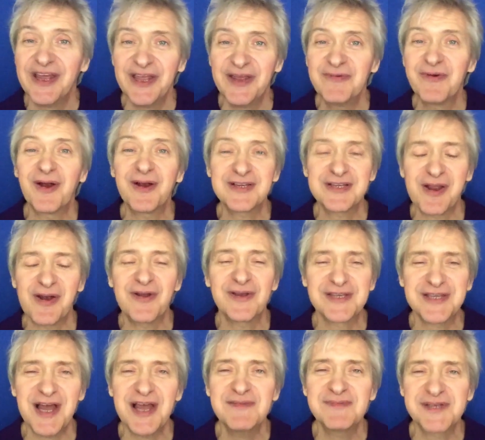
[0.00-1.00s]
He works on all
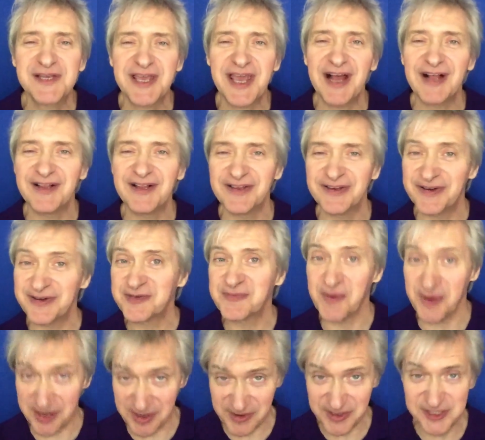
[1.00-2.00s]
types of calendars,
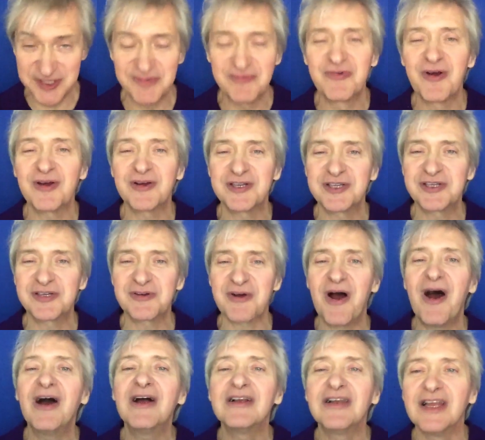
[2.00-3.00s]
but he works
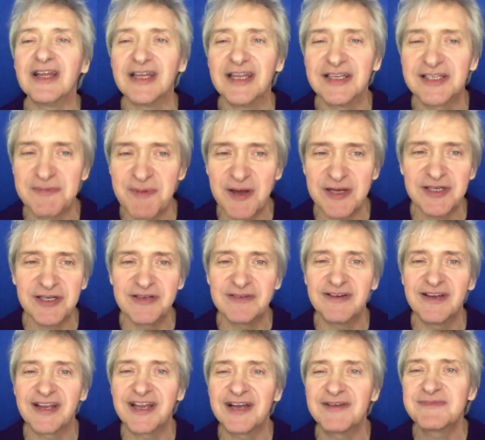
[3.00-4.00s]
strongly, especially
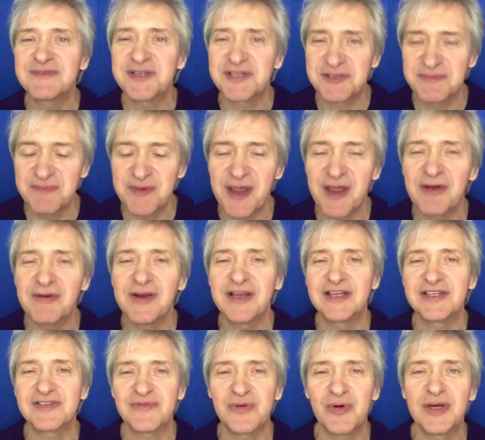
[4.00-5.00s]
when it comes to hearing
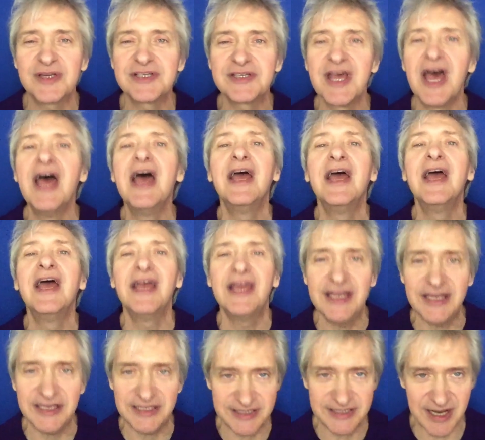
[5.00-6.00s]
his voice. He
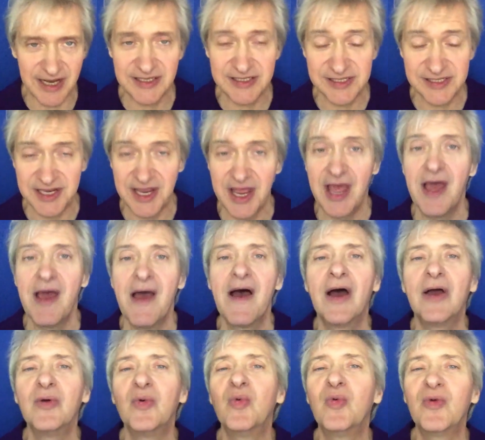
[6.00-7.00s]
does
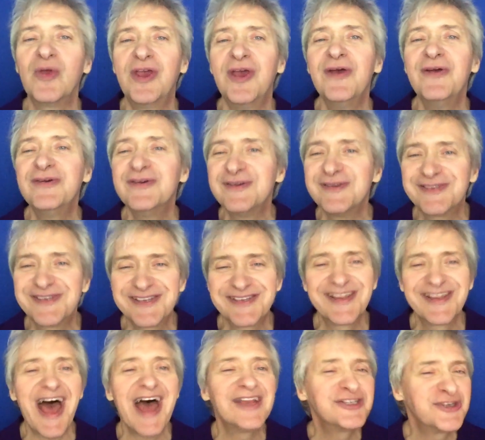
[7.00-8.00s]
use
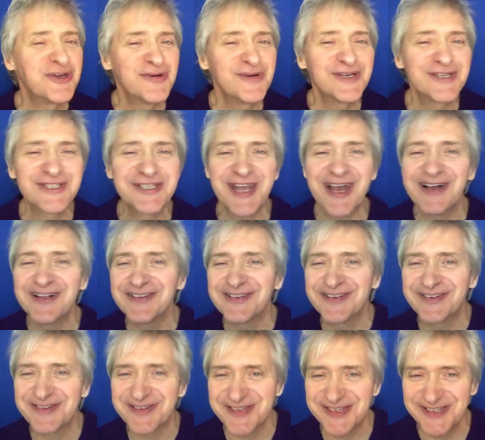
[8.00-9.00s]
that Jewish
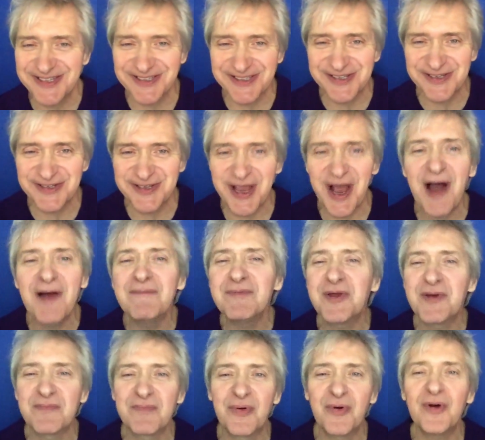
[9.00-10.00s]
calendar still. So Yom
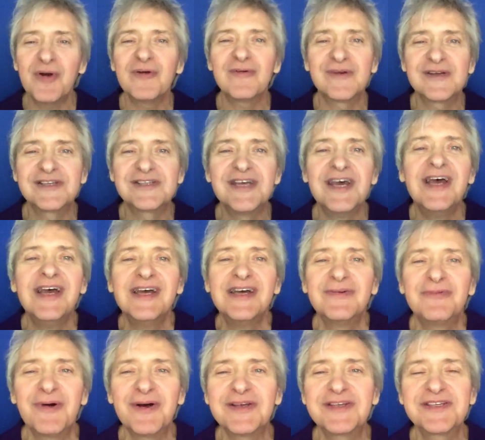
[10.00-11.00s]
Kippur was
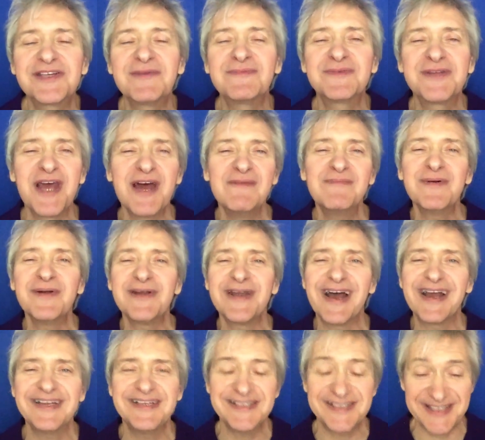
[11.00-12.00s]
was September
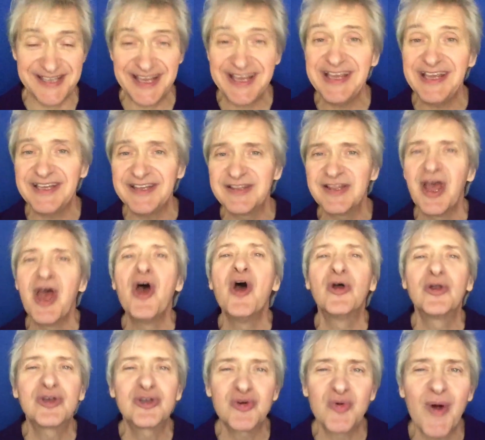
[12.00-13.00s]
19th,
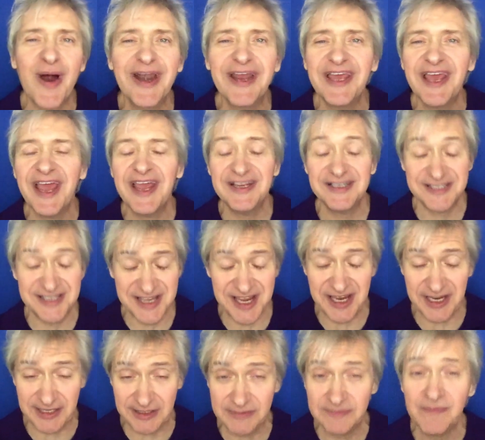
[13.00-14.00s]

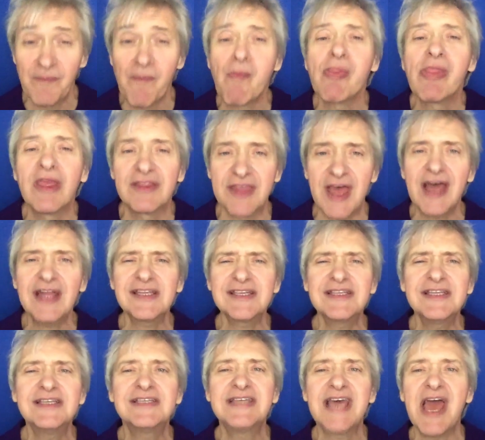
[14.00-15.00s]
2018. That's
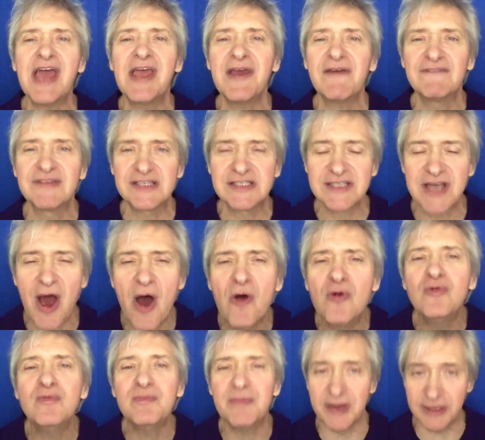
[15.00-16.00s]
the Day of
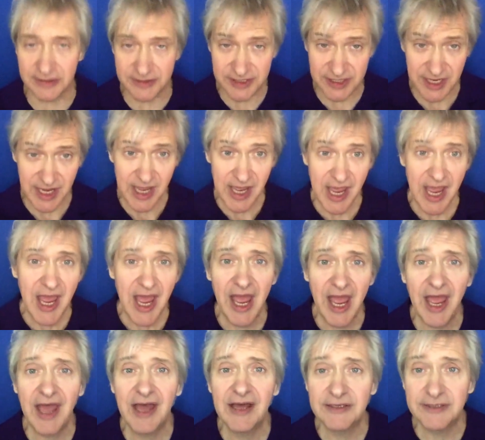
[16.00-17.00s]
Atonement.
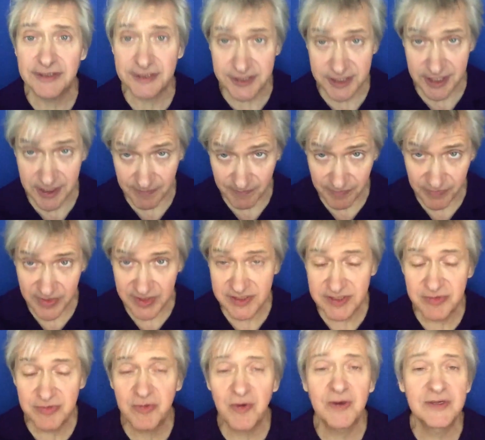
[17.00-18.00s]
And this
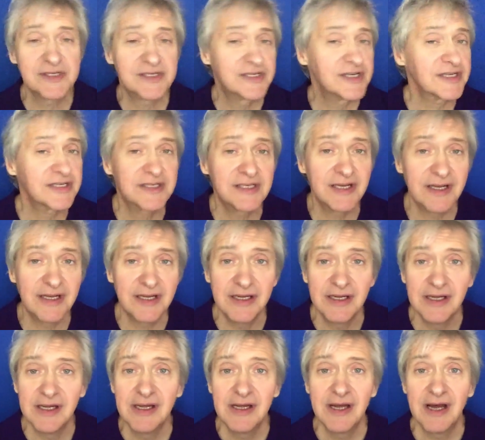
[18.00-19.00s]
was just a
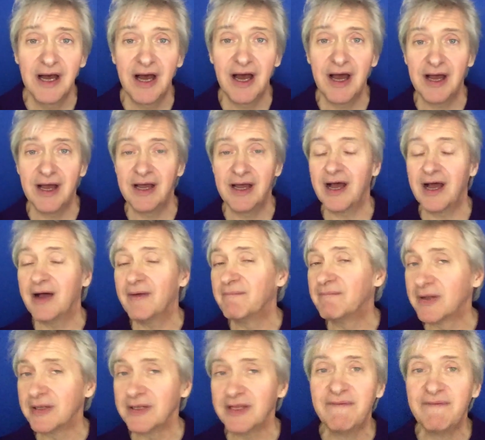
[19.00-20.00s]
uh, uh,
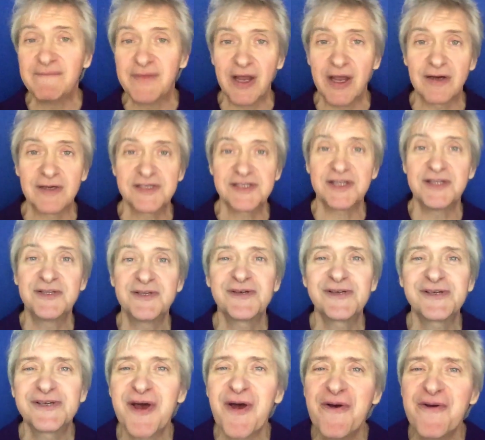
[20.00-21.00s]
believe me, our sins are
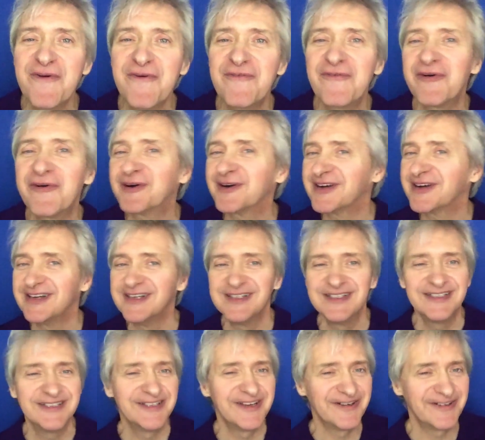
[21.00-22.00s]
atoned for.
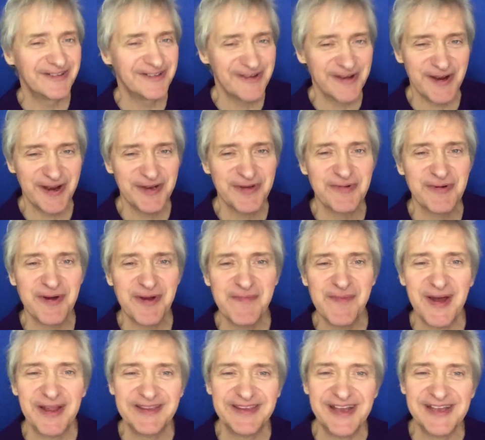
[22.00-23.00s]
Don't, don't have to worry
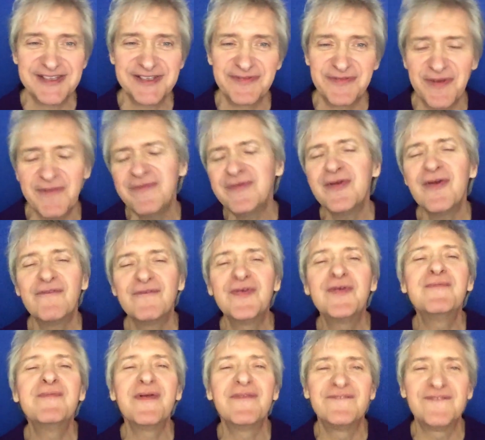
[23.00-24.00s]
about that stuff. If, if
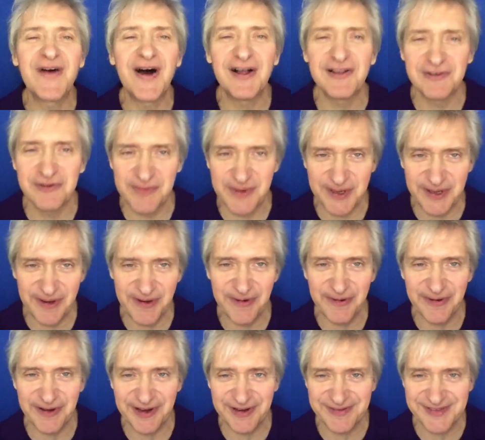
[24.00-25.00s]
you've been following me, you know
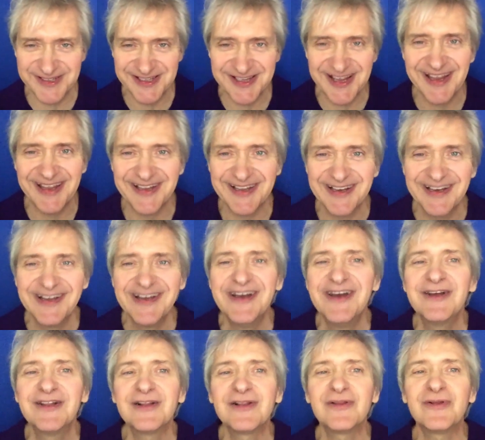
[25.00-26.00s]
what I'm saying.
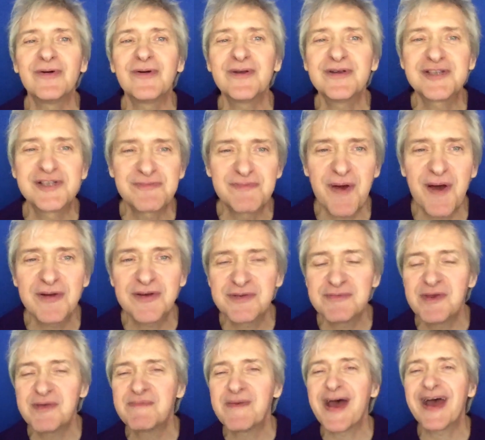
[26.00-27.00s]
The Lord spoke to
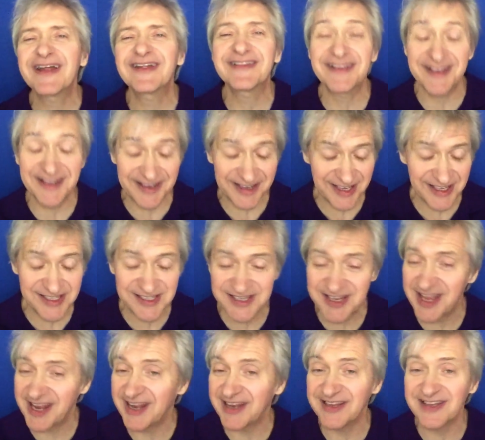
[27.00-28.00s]
me back then. He
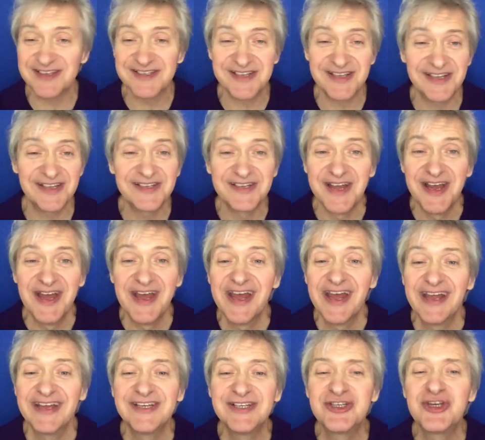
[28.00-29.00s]
said, listen, that
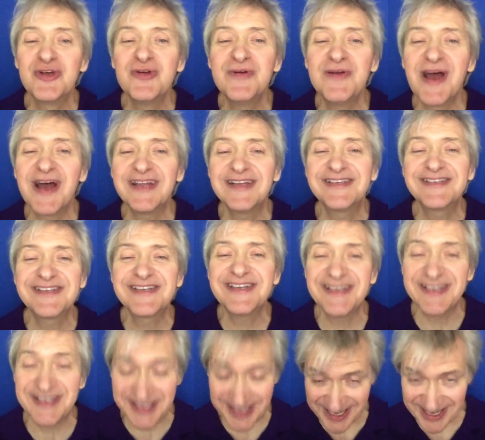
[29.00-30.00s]
June
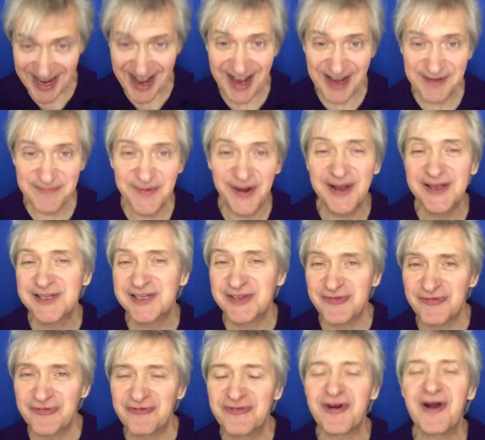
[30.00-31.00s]
19th, nine months
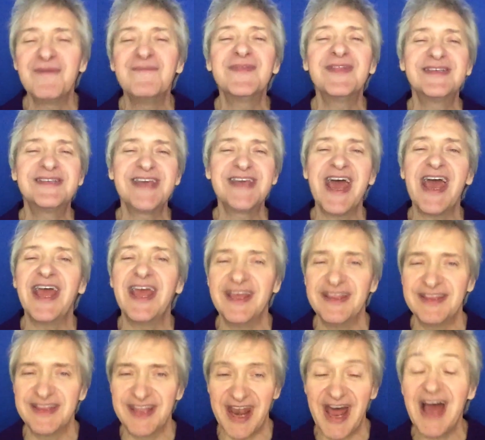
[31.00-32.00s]
from the
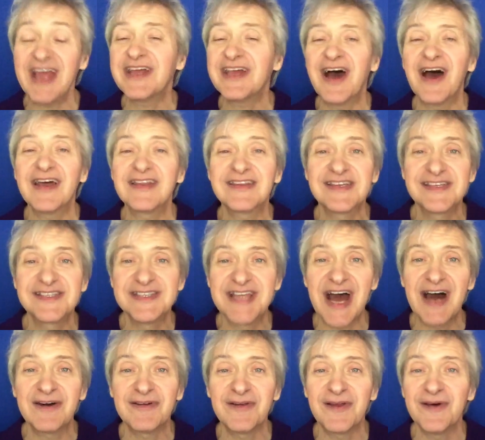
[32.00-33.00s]
day that I got this
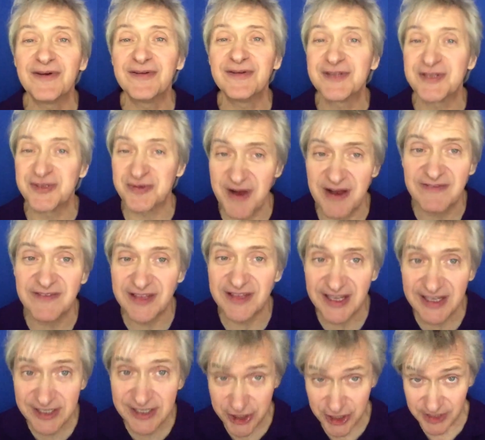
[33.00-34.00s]
download, this
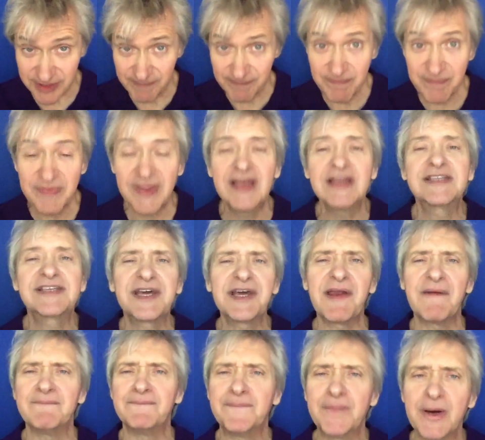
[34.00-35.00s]
revelation, it's going
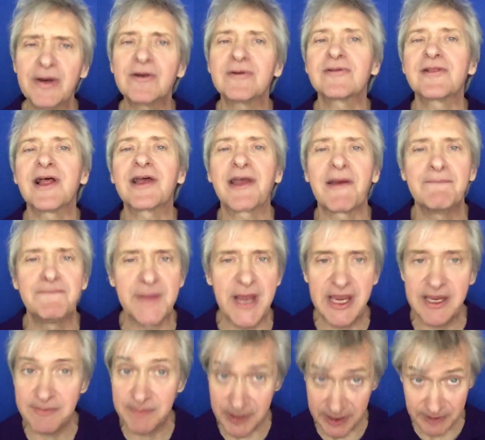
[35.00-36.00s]
to birth like a
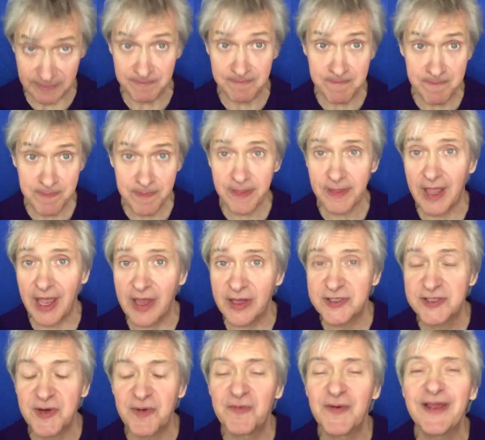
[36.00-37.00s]
baby. And
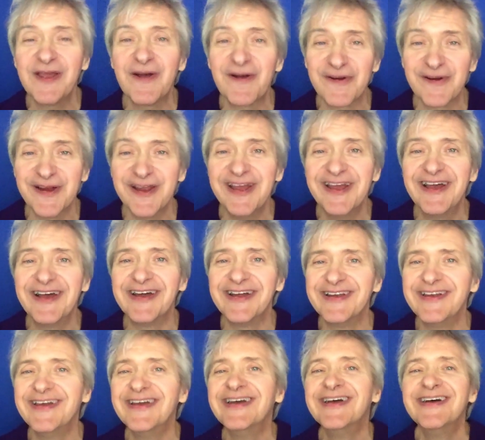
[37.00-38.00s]
so we are in